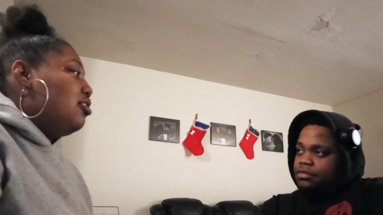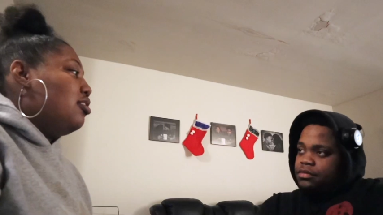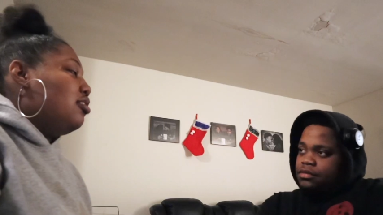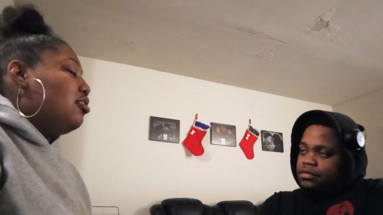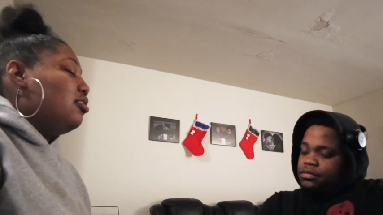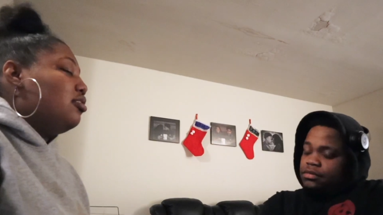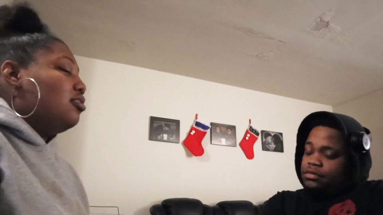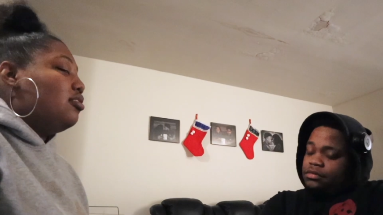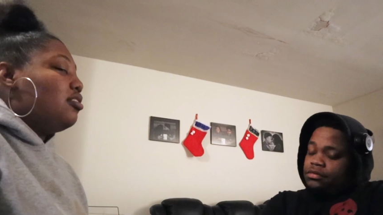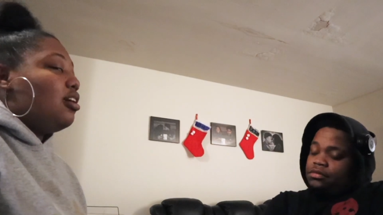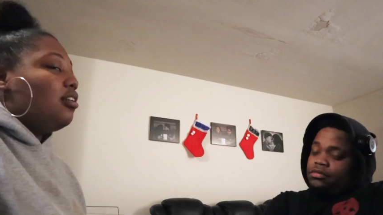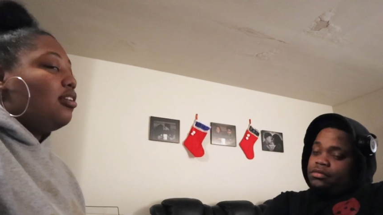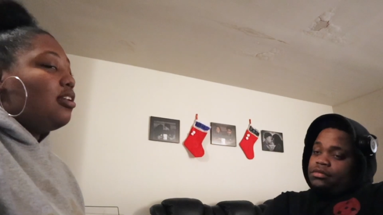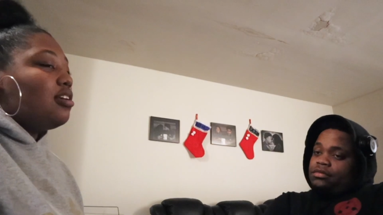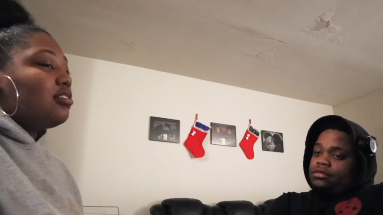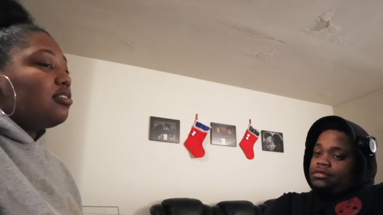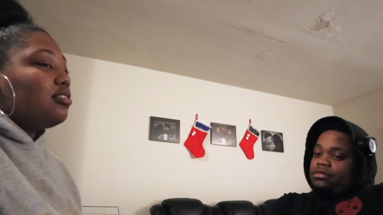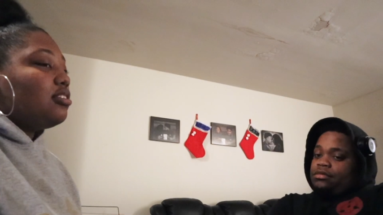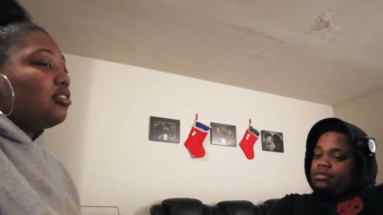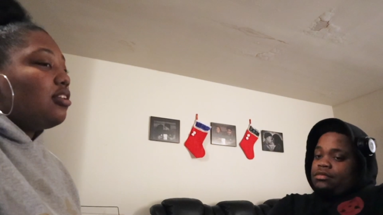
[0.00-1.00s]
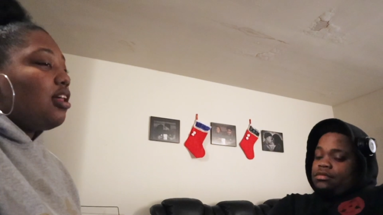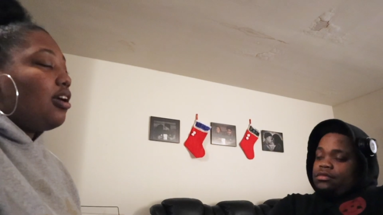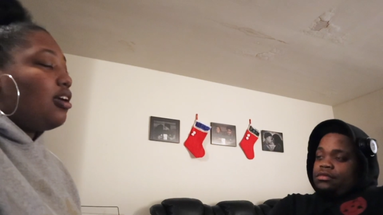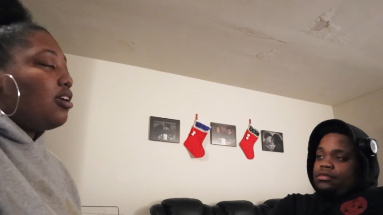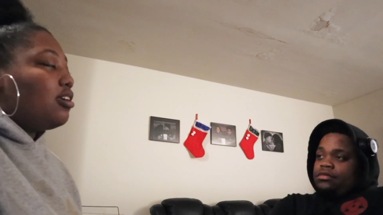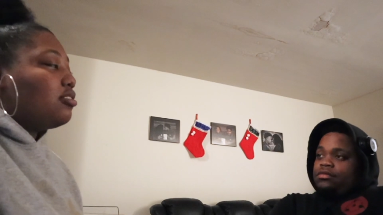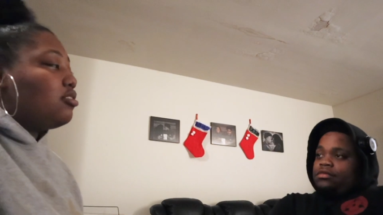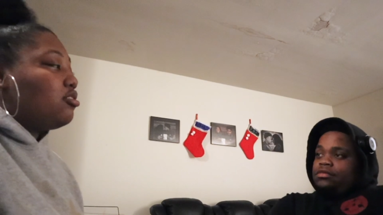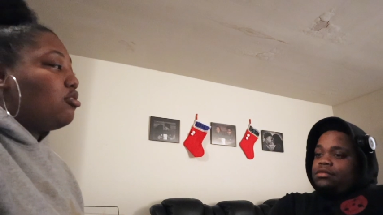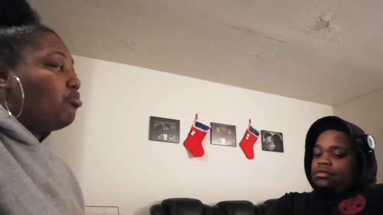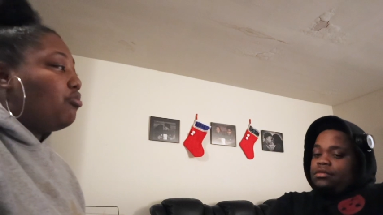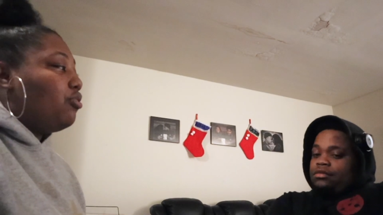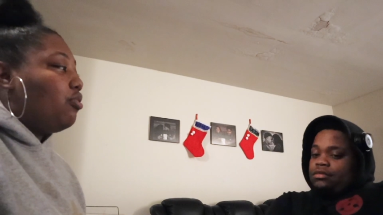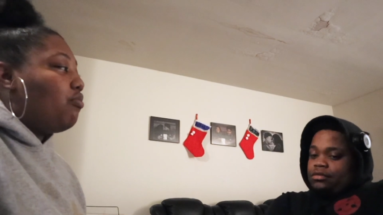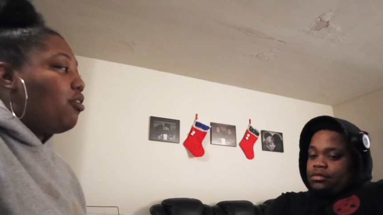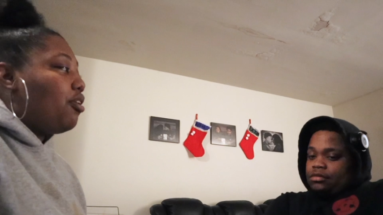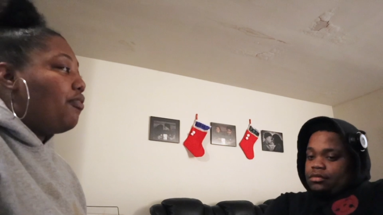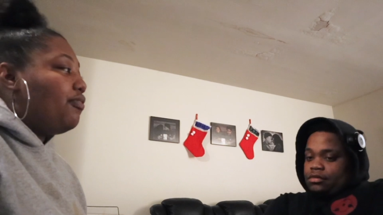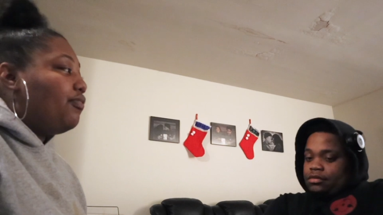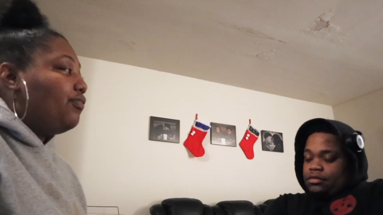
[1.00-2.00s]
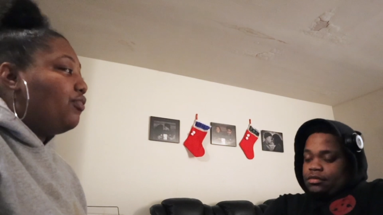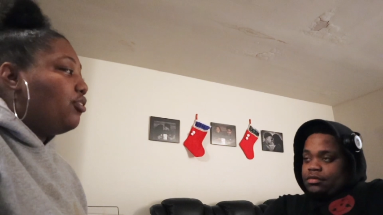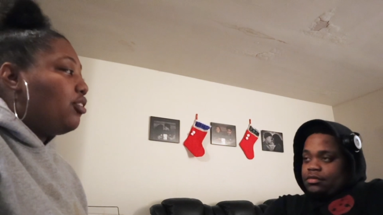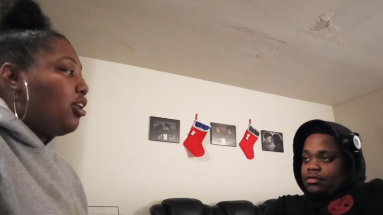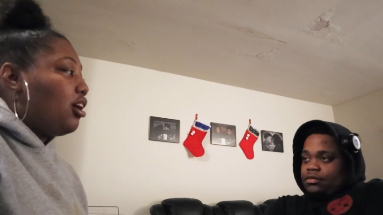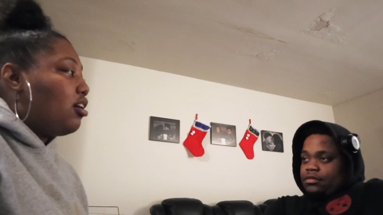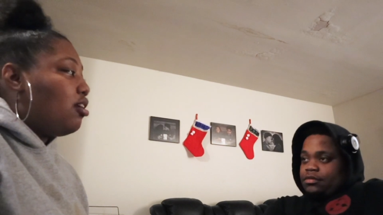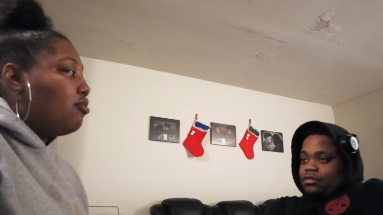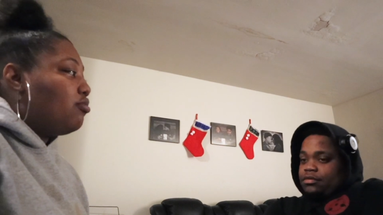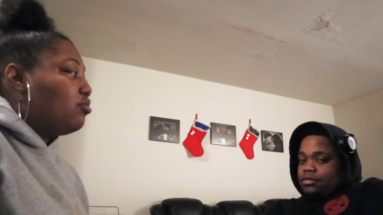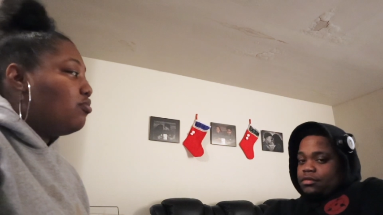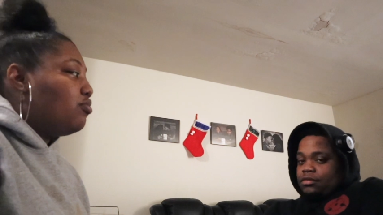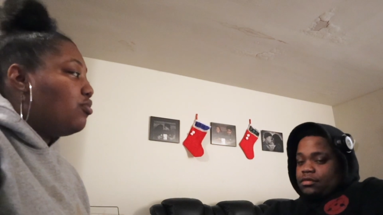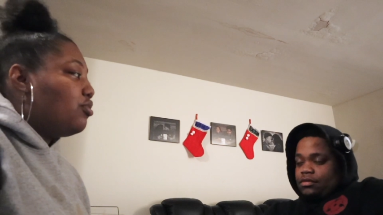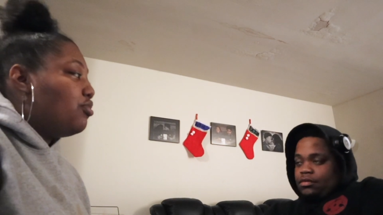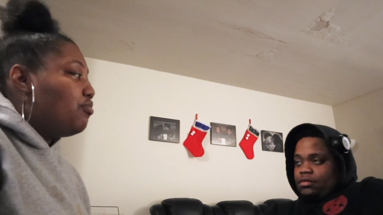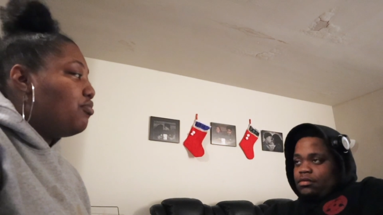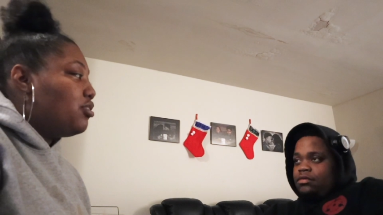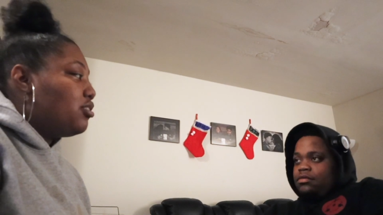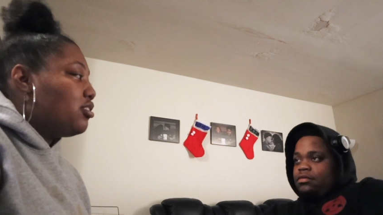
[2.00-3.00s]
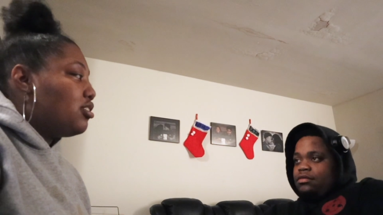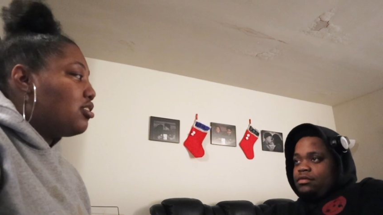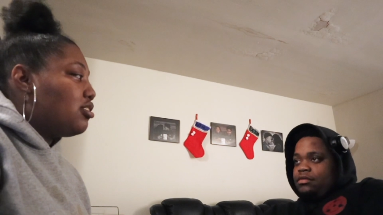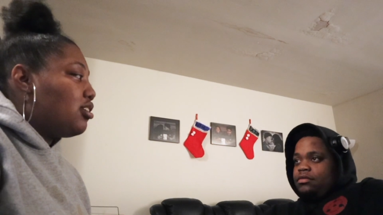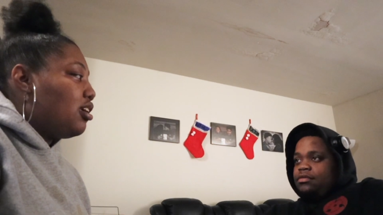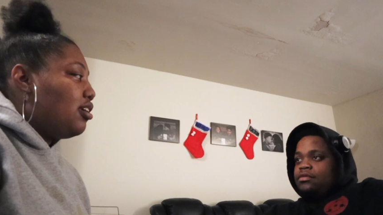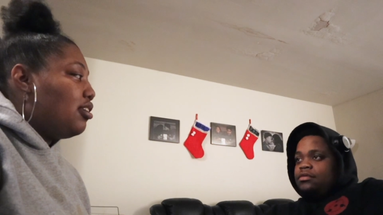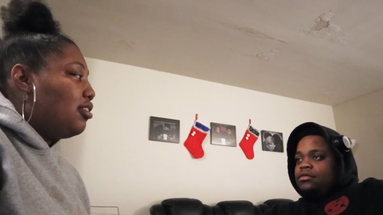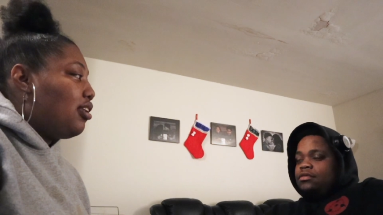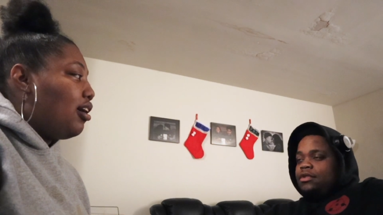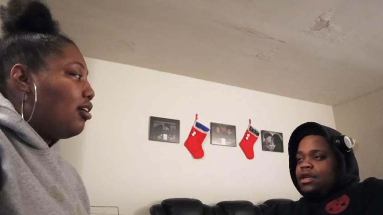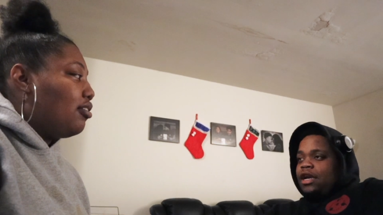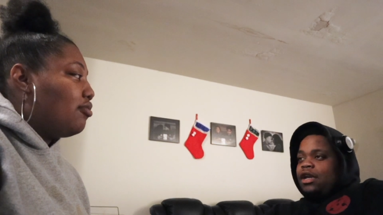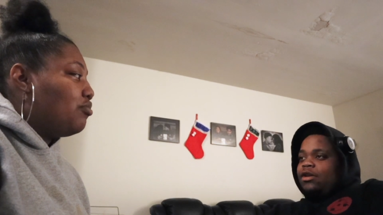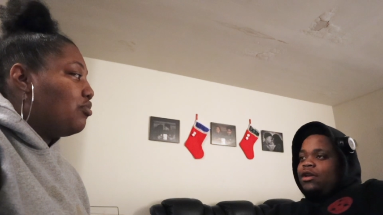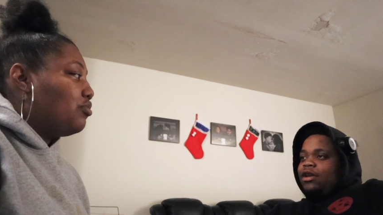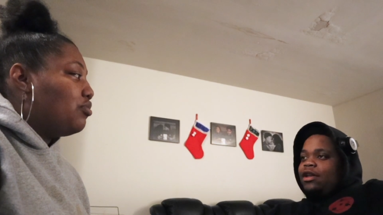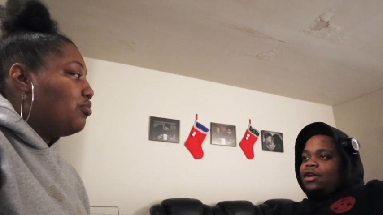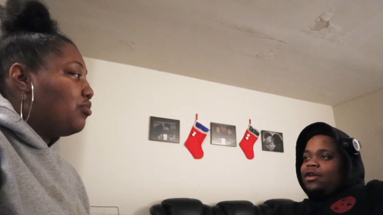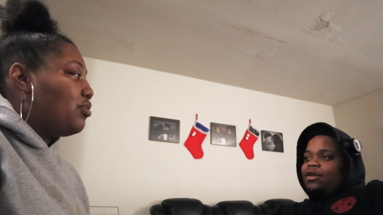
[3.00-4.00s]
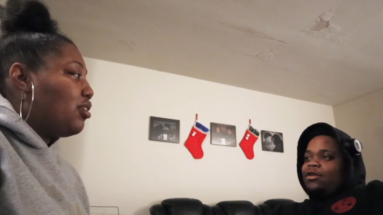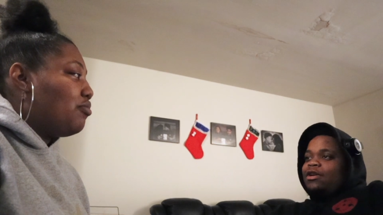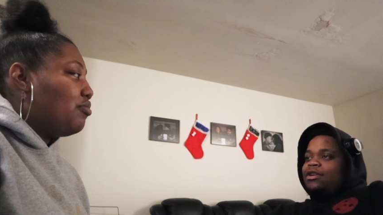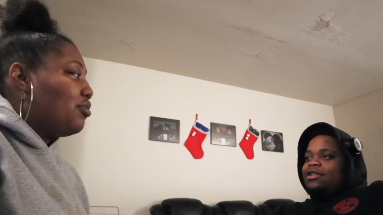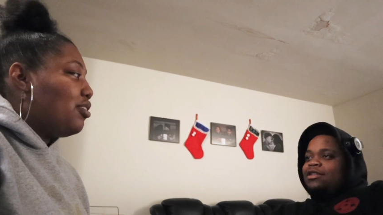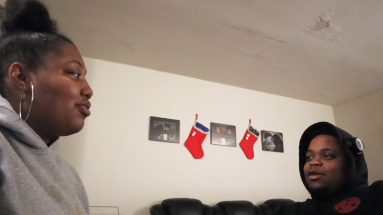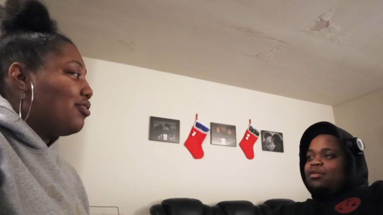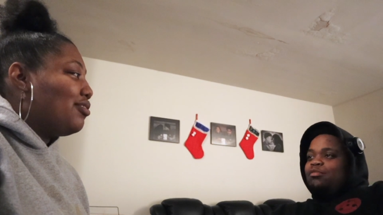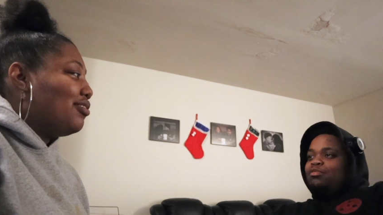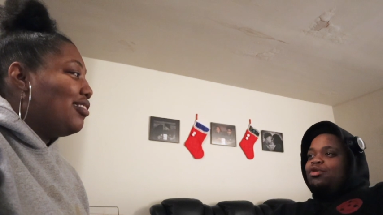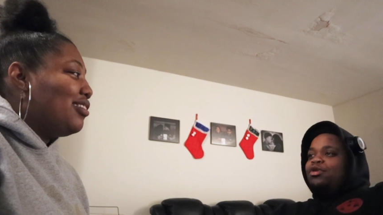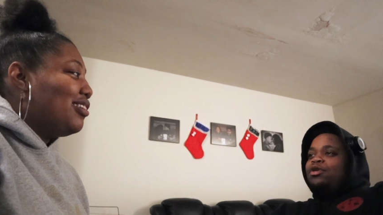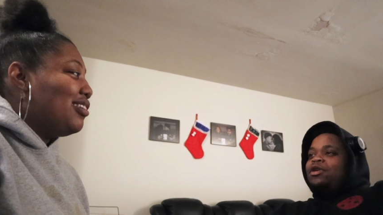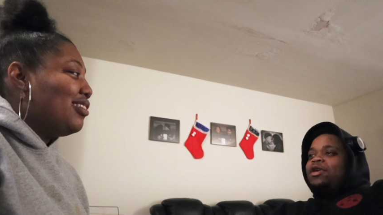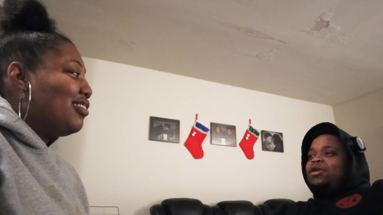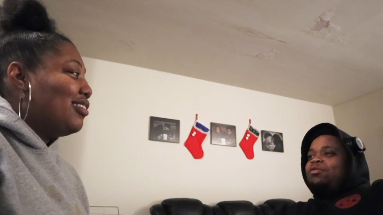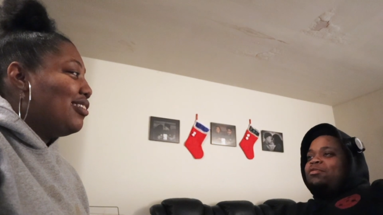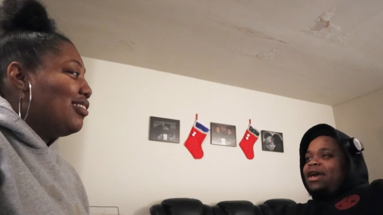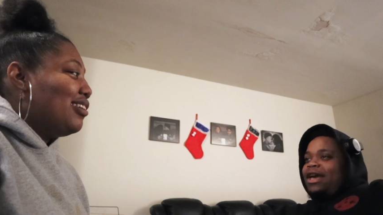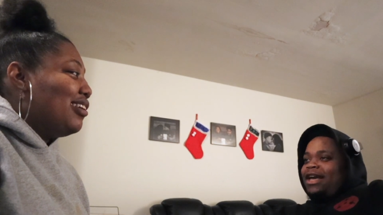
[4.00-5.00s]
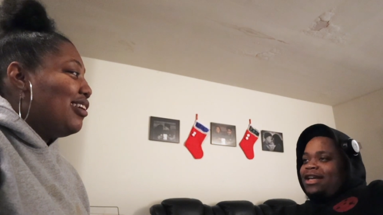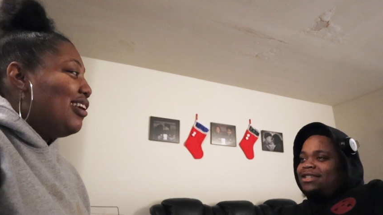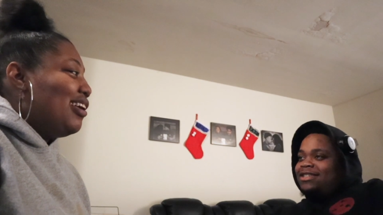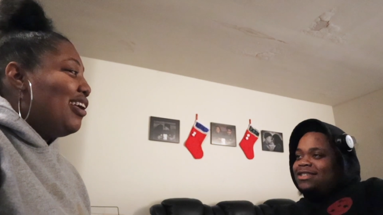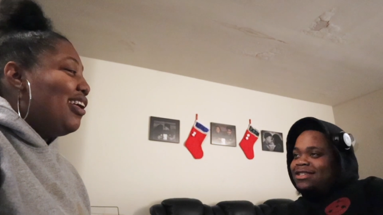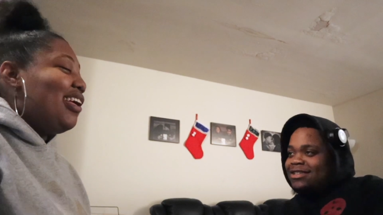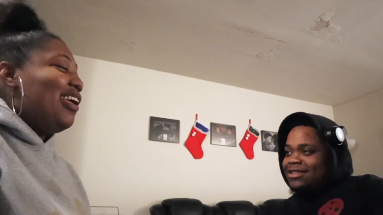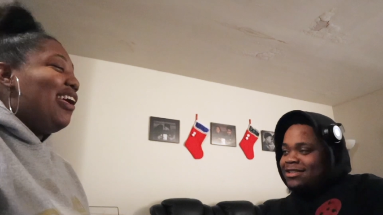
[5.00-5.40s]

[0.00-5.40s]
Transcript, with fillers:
Speaker 1: then unless it like it gets to the point where we feel like comfortable and we're just saying like I know, coming out three. Booty magic.